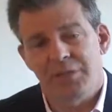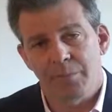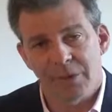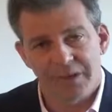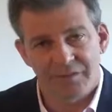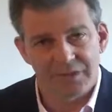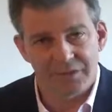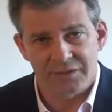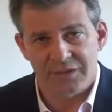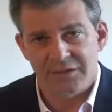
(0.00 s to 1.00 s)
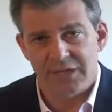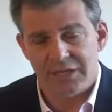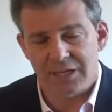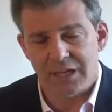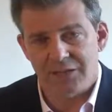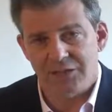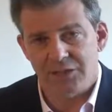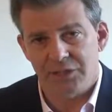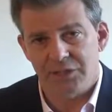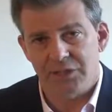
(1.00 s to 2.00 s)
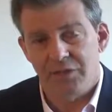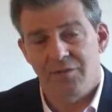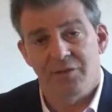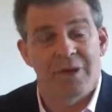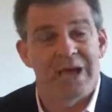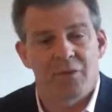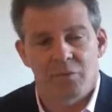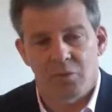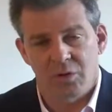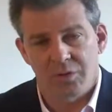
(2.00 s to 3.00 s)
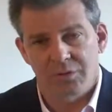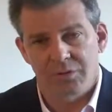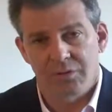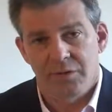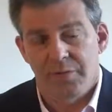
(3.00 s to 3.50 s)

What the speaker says: the benefits of this technology from how it works.